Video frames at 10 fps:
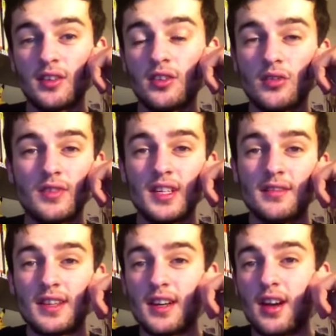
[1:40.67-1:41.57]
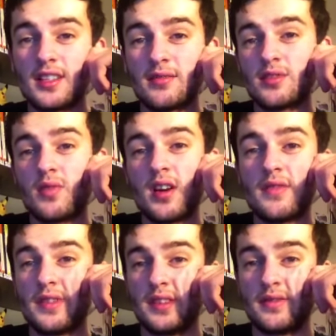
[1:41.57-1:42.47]
not really realised it was
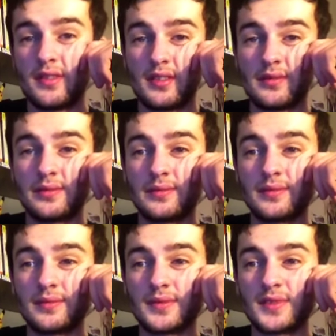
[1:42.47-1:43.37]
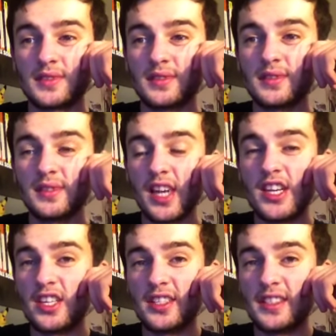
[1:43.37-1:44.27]
worth anything.
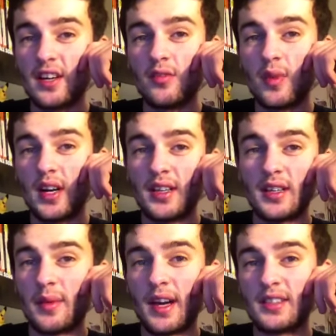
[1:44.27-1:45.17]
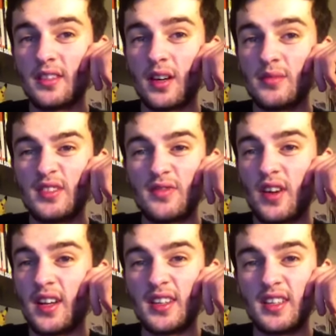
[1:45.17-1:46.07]
As you can tell by the amount of times you
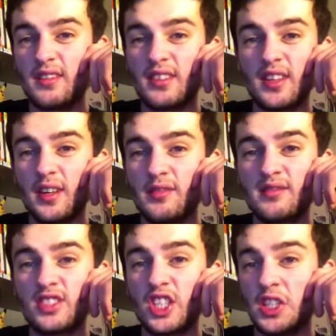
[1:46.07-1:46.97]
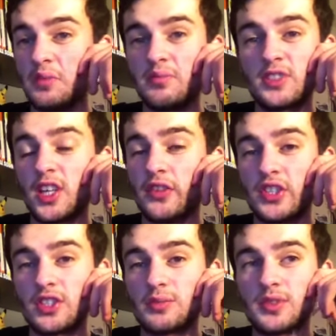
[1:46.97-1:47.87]
find it, you know, cheap charity
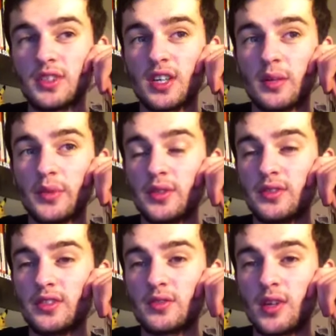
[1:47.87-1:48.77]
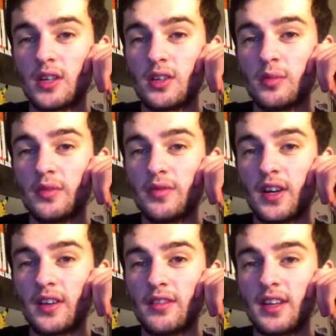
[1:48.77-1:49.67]
shops and car boots, it's quite a common
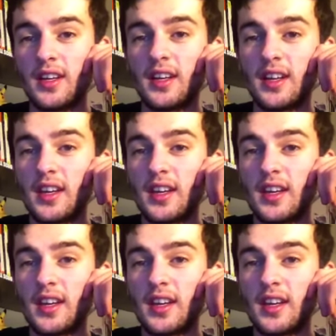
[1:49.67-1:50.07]
find, really.